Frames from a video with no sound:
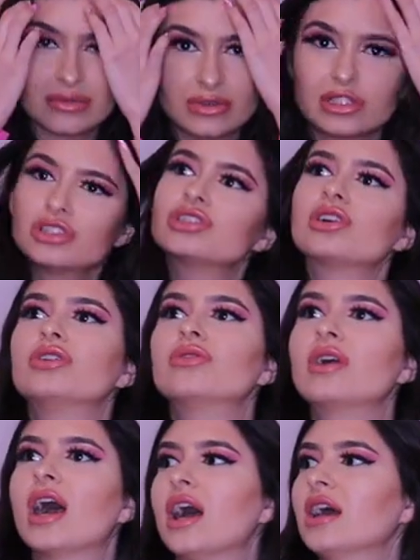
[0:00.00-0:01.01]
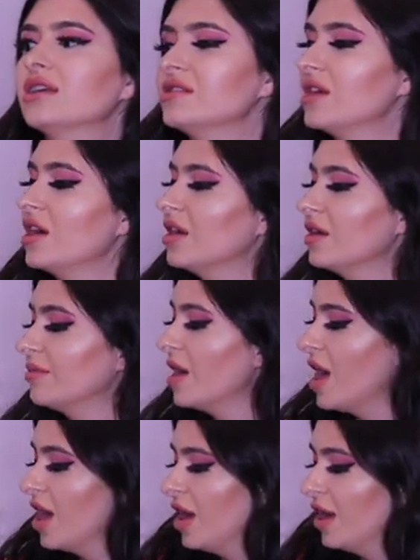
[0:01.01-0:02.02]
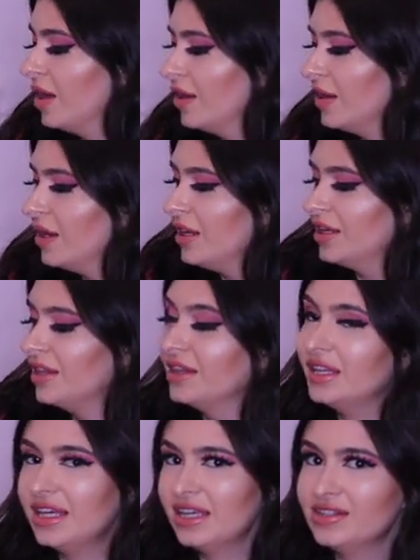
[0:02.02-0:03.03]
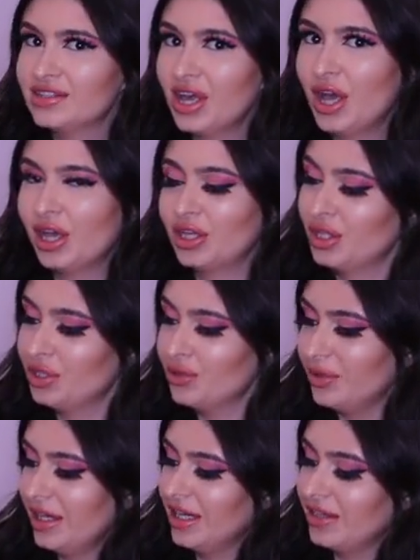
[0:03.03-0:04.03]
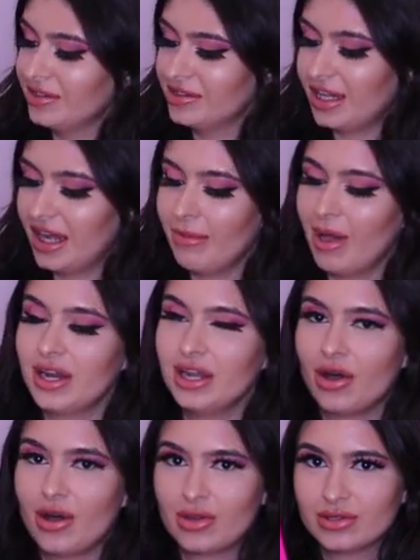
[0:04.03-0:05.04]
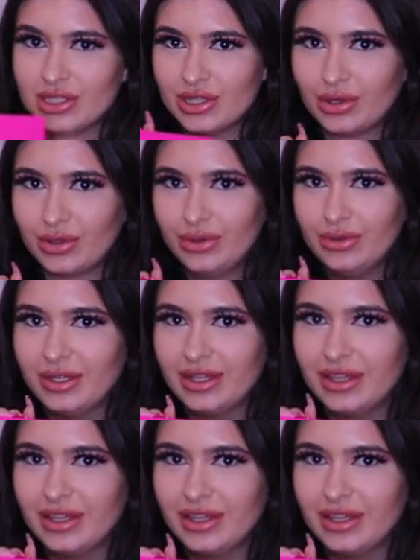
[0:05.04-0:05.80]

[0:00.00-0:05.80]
I'm gonna show you guys these cute heels that I bought at Aldo.